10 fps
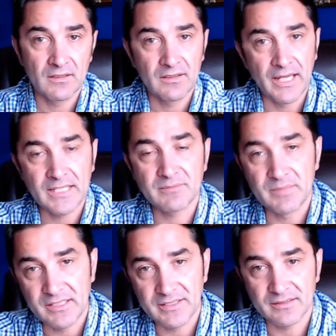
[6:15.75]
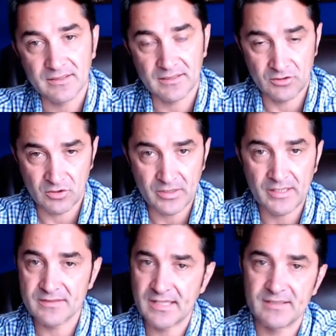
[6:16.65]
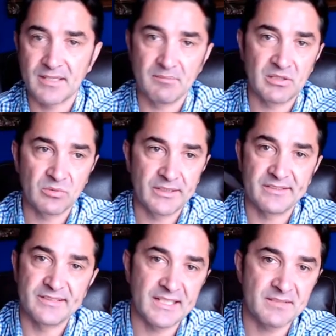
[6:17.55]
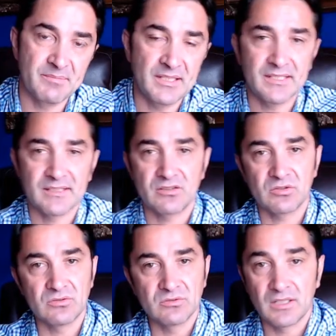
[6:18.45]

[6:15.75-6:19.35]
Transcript: 8 million Ukrainians, they say between 6 million to,